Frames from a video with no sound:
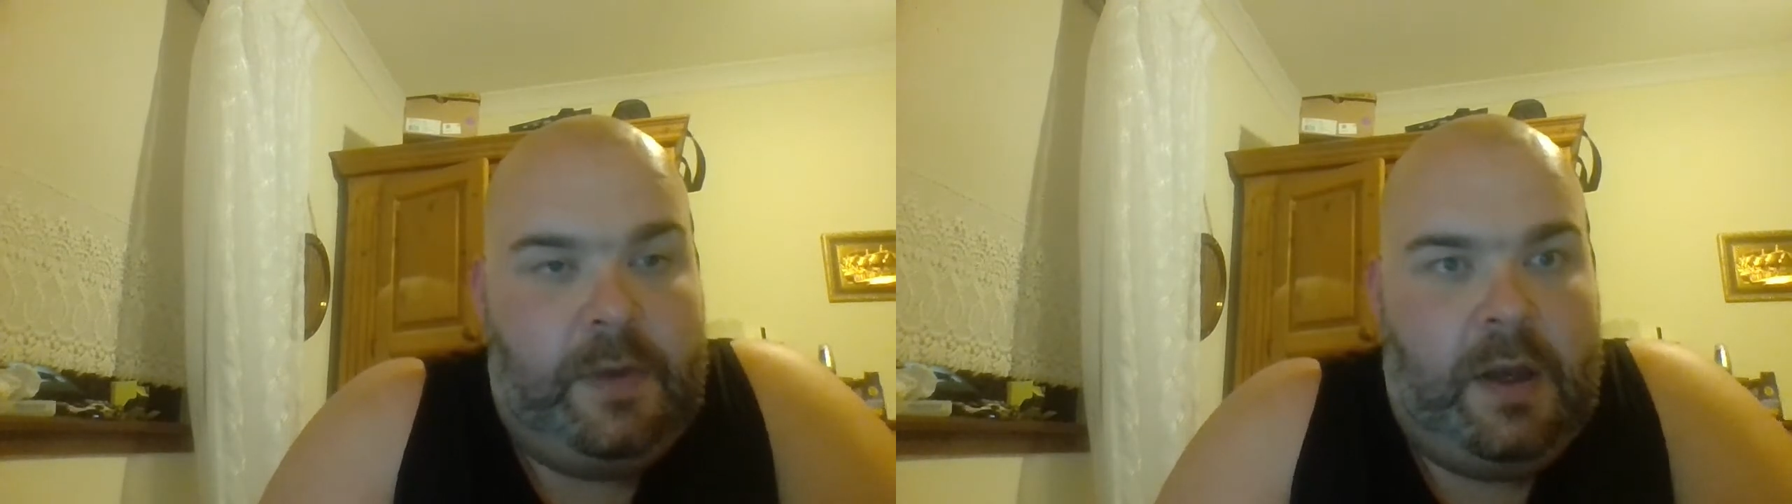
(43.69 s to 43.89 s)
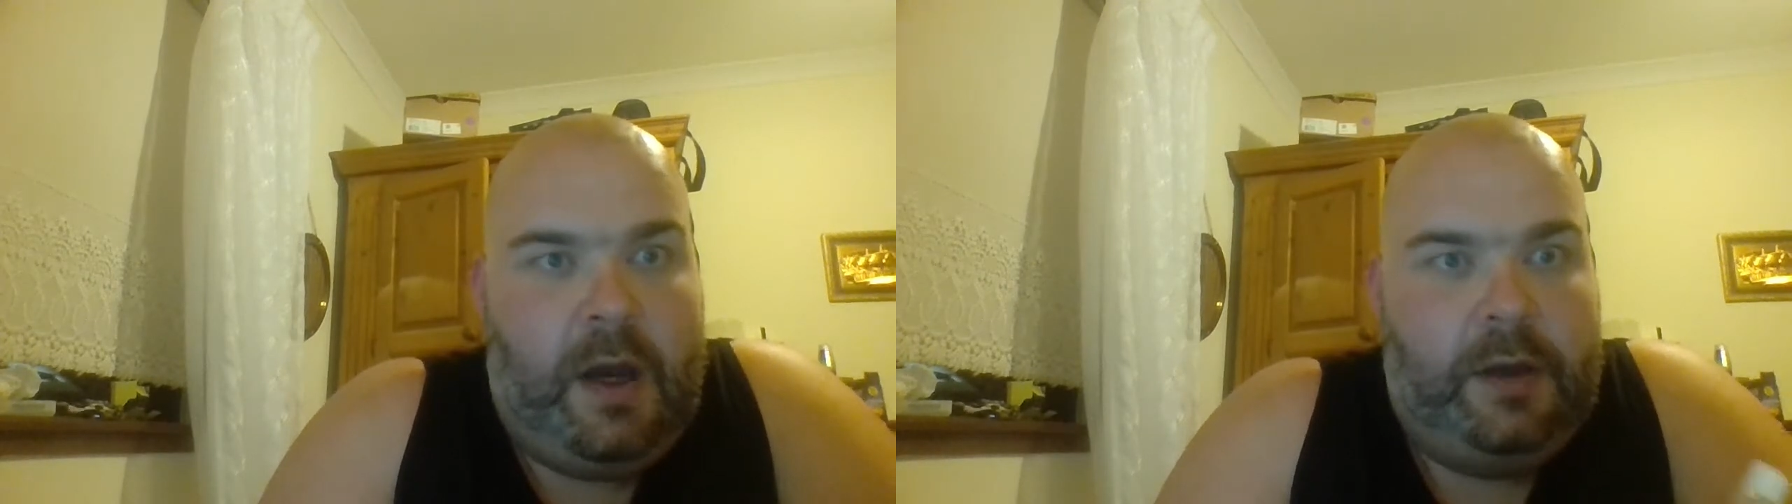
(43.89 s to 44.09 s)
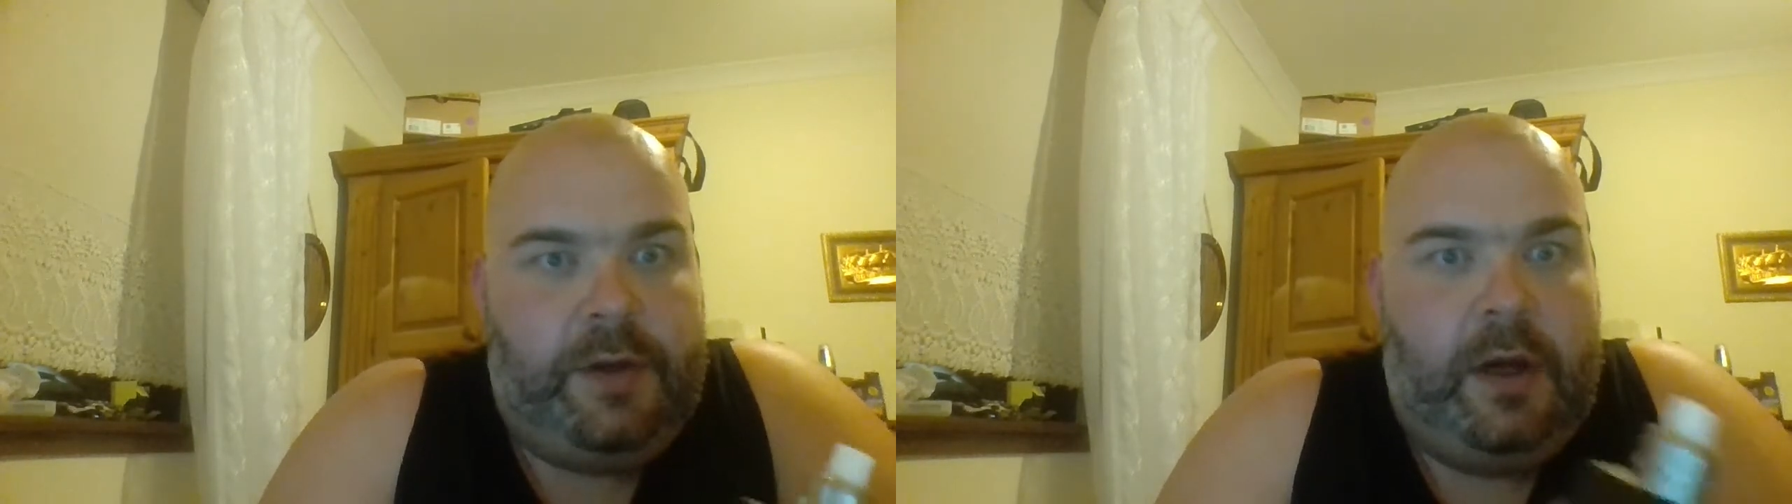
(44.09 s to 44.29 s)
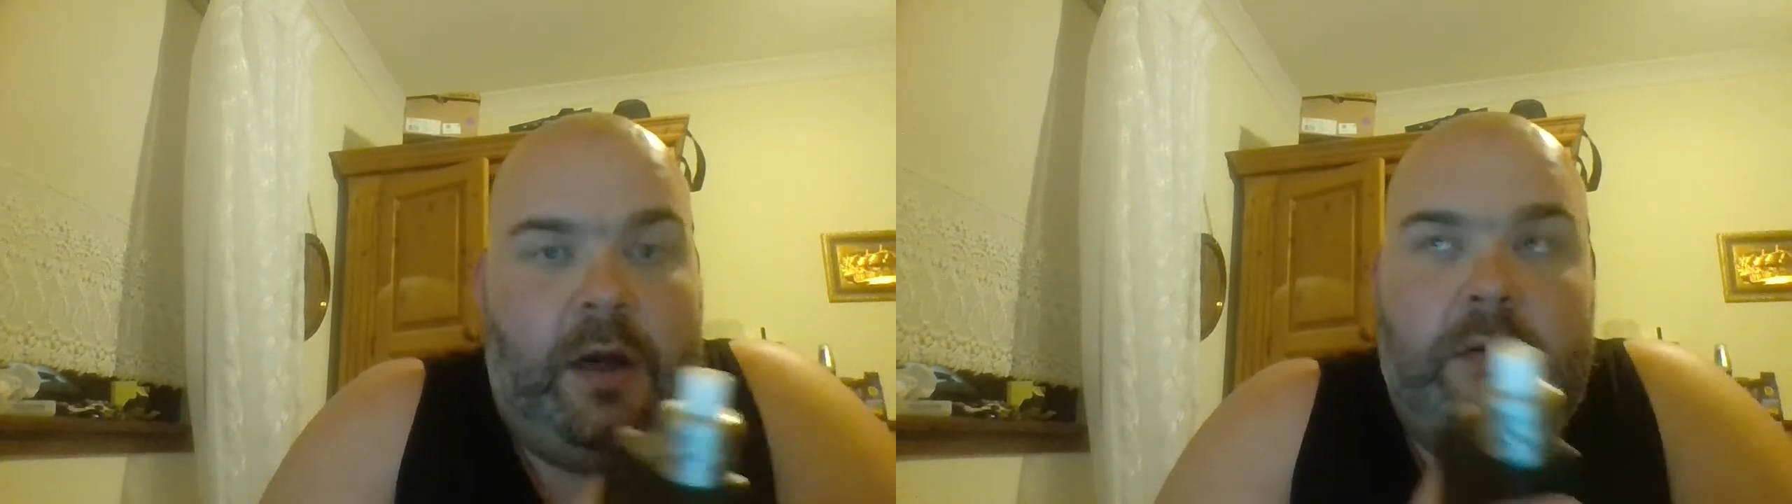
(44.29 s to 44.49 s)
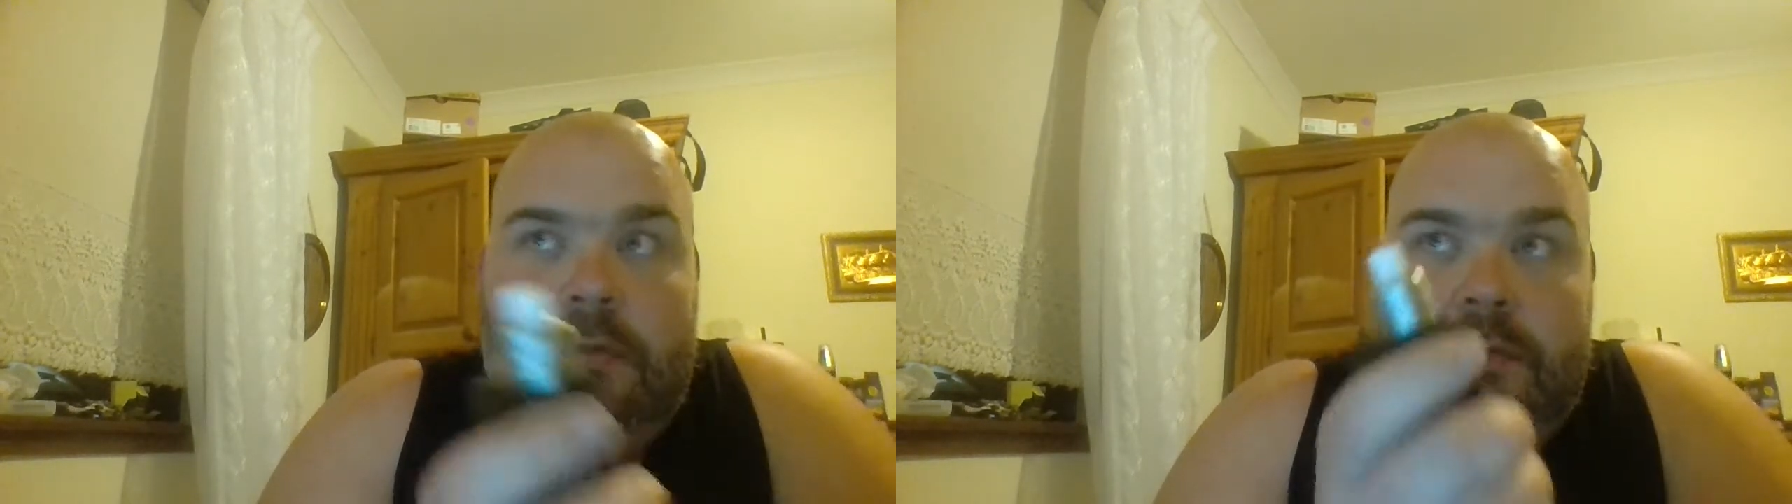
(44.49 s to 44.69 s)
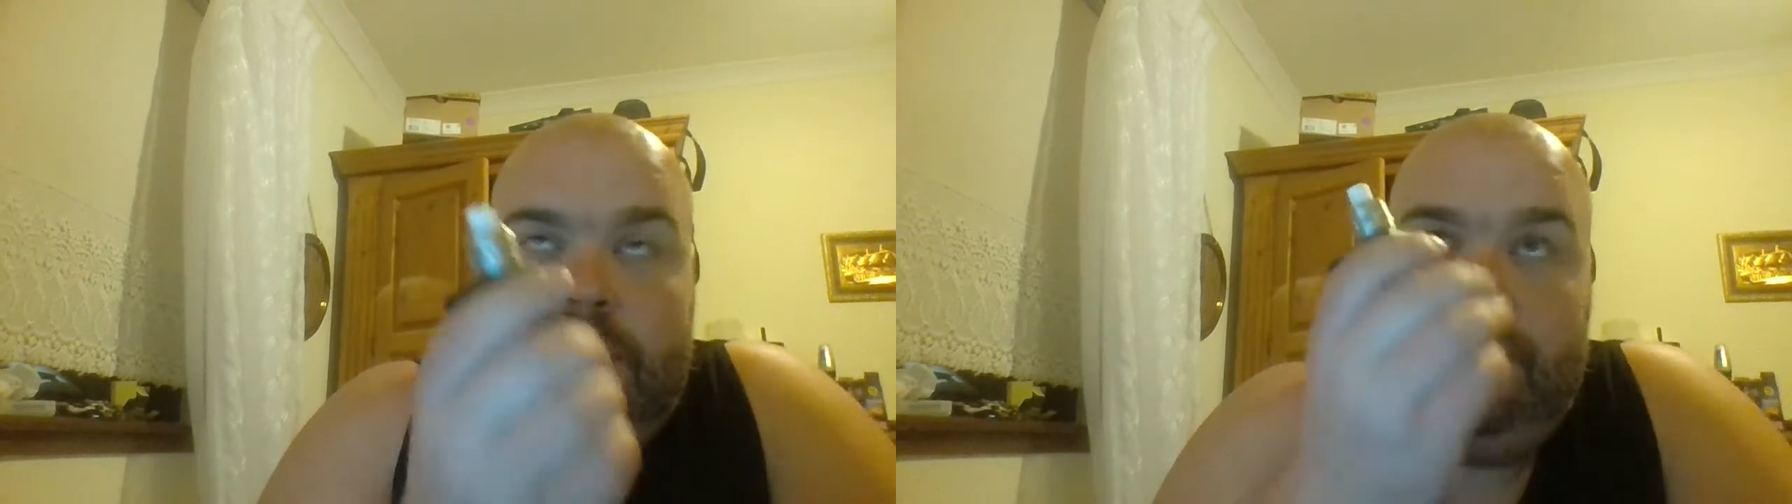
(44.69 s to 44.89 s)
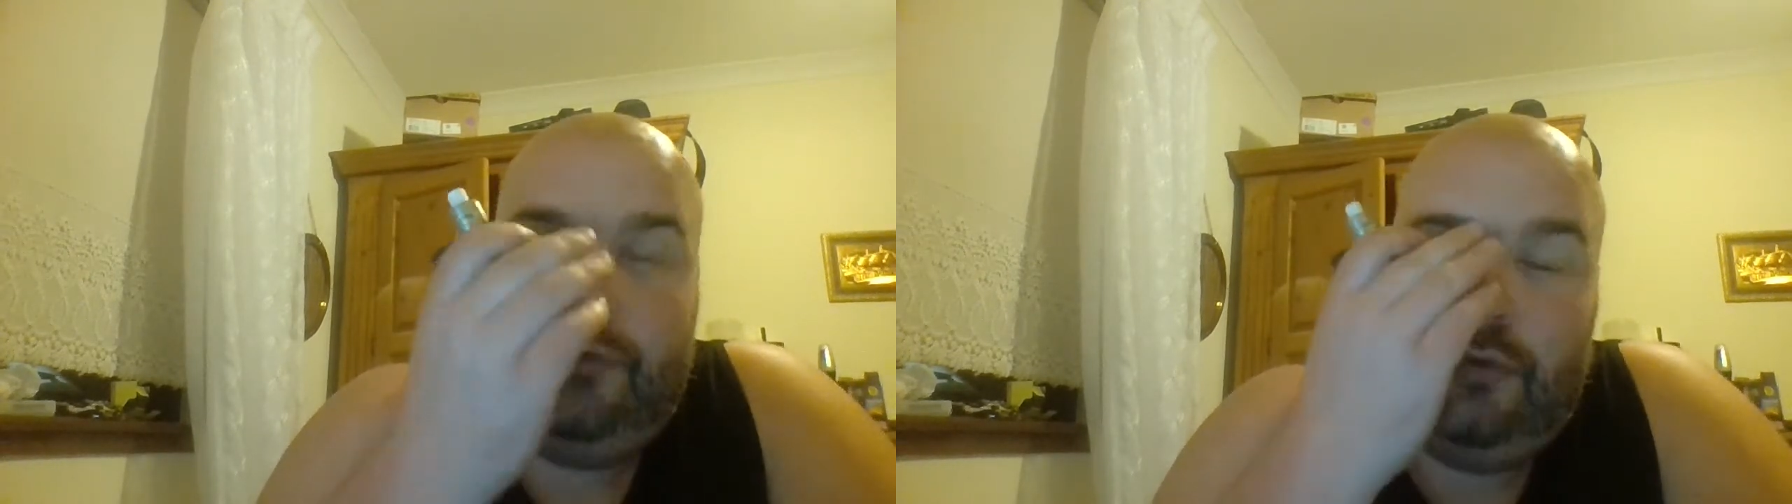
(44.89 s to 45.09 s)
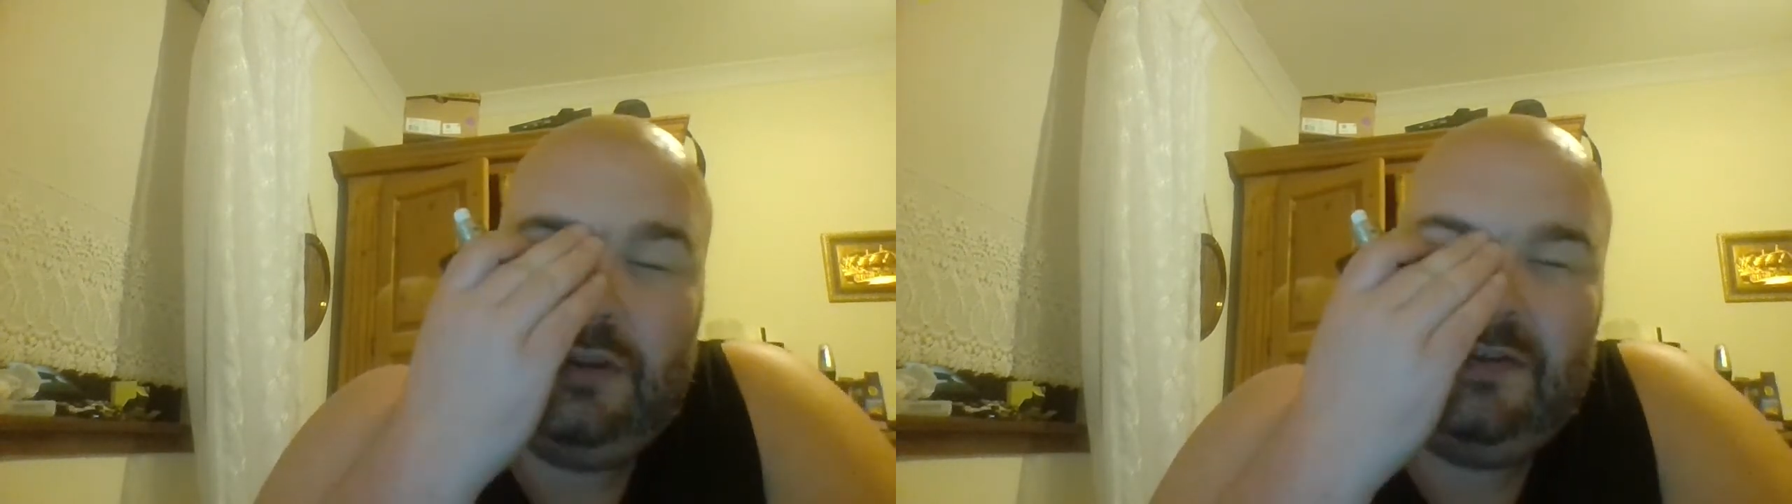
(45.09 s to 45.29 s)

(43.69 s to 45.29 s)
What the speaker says: I had a Rose